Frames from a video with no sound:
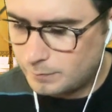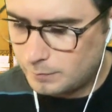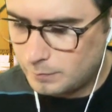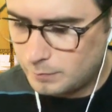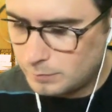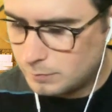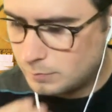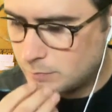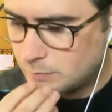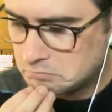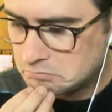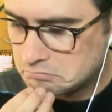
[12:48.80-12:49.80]

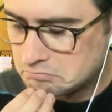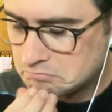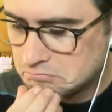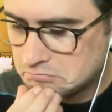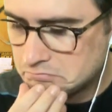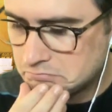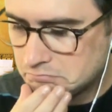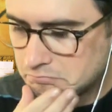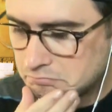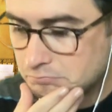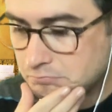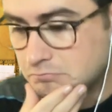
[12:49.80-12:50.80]

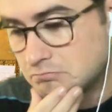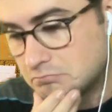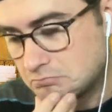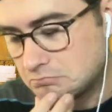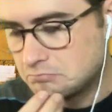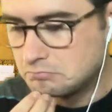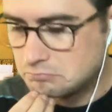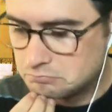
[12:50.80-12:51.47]
No one is speaking in this clip.